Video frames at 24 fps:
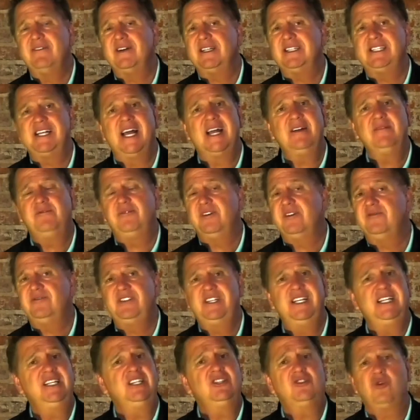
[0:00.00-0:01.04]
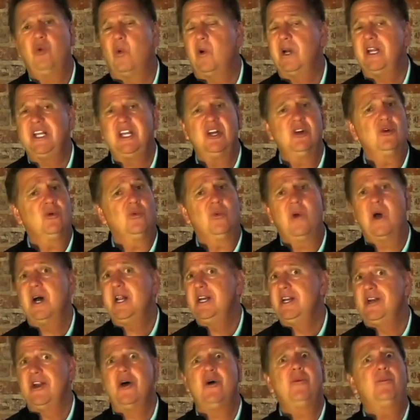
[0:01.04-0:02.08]
10, 15, 20 year
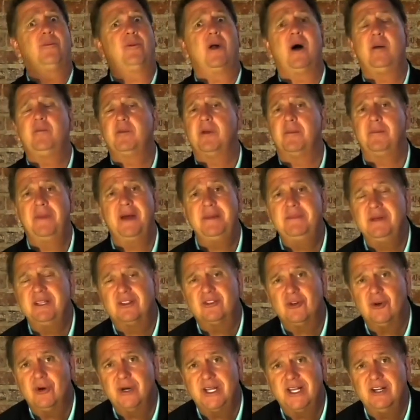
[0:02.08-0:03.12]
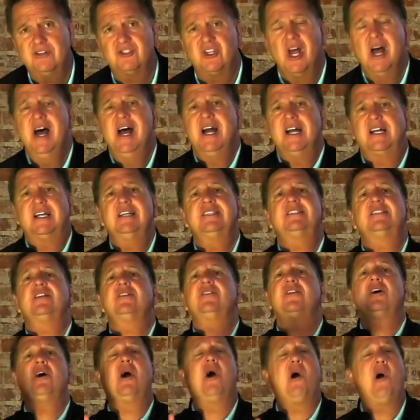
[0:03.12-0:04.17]
run, no problem, maybe 30 years. Because they're
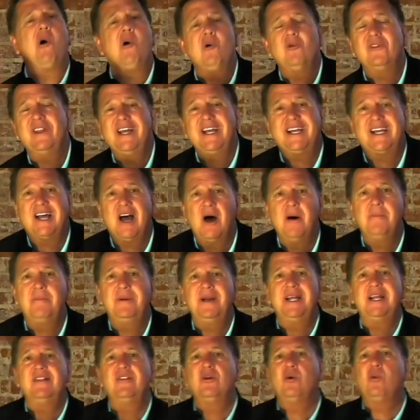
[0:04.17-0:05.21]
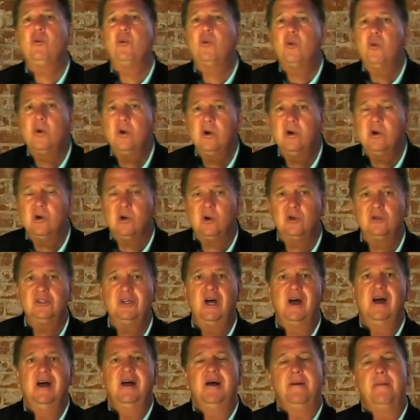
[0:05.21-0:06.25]
the only company in the world
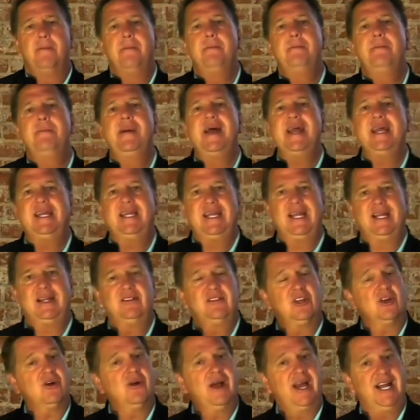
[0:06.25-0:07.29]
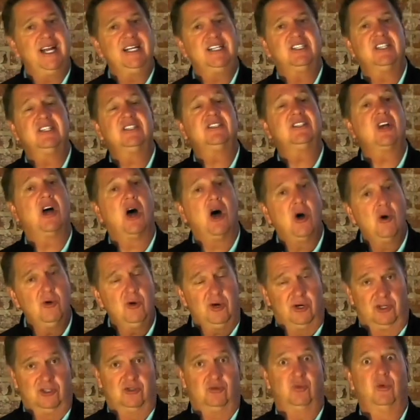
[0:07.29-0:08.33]
making their agents
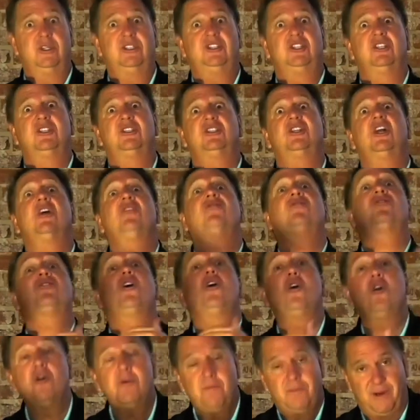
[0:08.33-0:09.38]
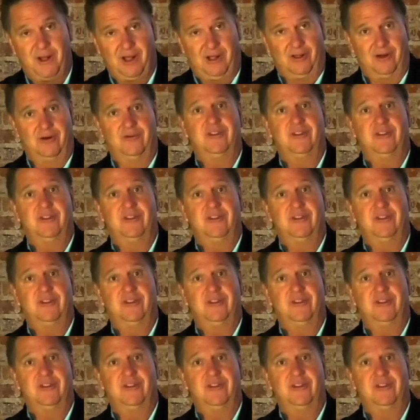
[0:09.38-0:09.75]
owners, which is the third pillar, the